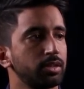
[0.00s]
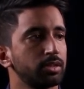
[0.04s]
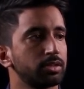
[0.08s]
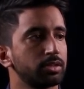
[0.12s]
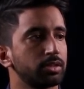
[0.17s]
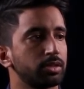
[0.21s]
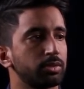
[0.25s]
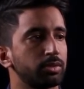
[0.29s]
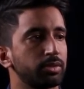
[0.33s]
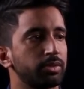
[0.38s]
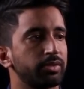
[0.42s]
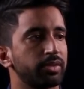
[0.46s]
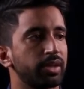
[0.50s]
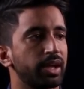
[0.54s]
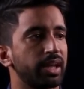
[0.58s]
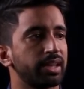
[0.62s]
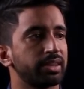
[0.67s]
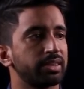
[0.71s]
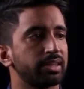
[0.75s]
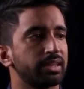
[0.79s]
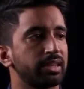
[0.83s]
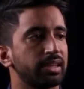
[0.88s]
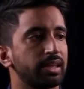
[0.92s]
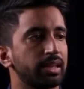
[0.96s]
So we've
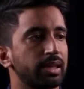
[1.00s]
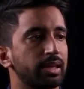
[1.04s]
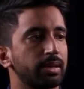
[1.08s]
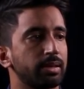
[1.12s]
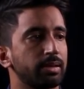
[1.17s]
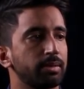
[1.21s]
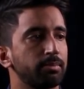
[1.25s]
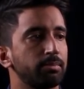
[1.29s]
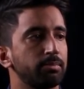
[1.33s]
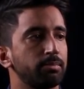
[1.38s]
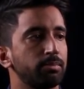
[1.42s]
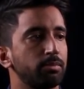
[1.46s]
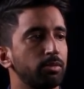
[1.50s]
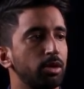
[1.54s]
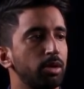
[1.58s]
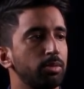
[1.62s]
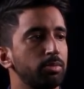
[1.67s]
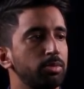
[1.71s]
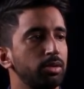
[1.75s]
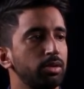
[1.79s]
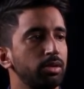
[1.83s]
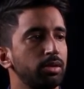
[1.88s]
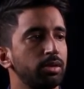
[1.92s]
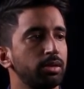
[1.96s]
got the
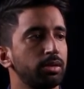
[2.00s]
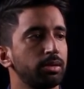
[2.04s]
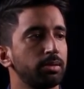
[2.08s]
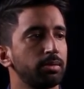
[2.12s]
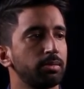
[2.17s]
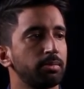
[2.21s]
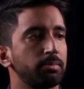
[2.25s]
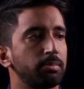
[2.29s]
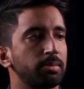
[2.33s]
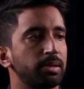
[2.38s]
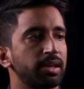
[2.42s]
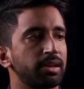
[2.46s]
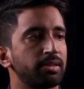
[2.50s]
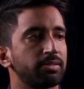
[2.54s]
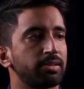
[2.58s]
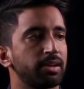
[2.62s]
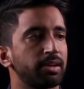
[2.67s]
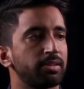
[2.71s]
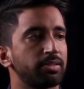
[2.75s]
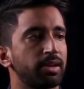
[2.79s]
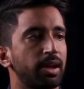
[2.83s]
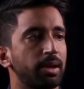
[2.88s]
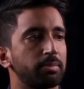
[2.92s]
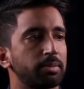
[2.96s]
mobile
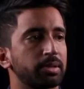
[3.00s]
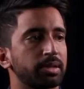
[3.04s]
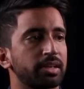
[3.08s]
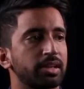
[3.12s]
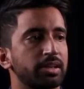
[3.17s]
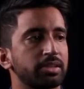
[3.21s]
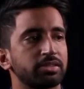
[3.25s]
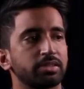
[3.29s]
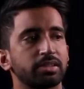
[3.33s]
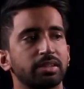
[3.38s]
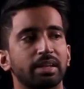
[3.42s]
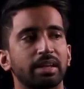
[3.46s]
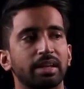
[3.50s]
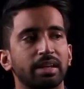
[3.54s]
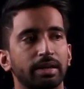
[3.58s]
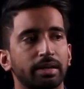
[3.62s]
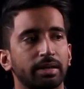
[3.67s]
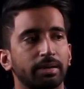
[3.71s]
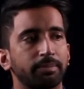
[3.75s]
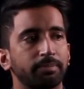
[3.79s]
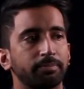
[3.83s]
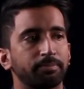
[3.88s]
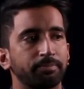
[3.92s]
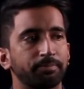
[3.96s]
BFF application
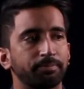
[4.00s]
here.